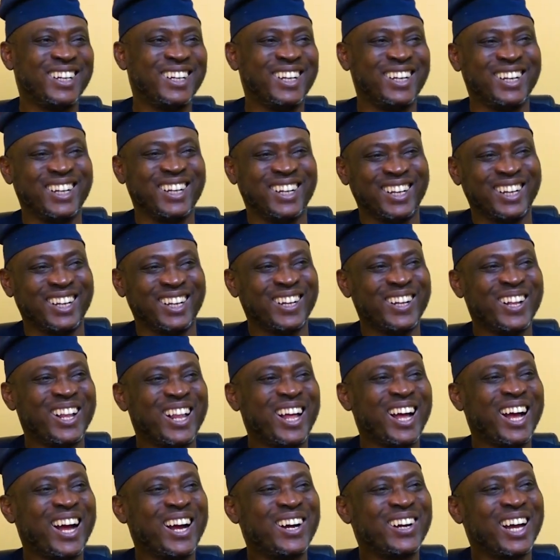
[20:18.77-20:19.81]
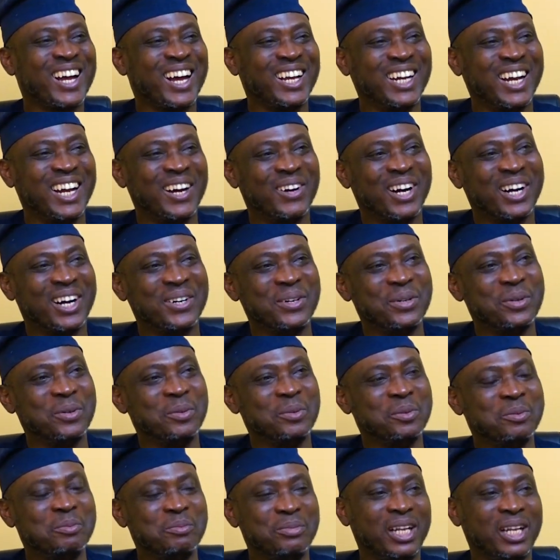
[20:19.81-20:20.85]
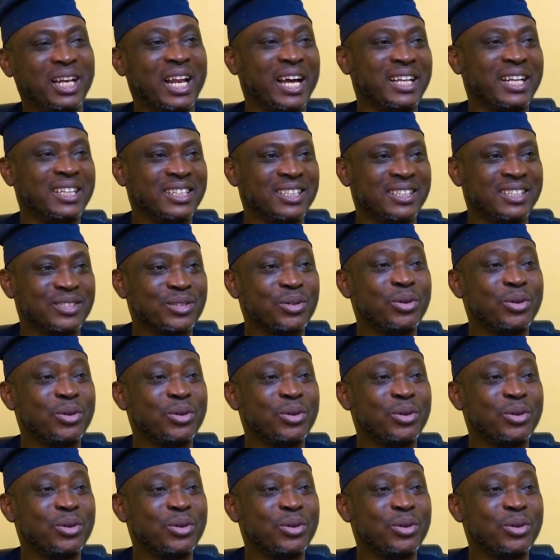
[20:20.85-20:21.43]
can our own be like this?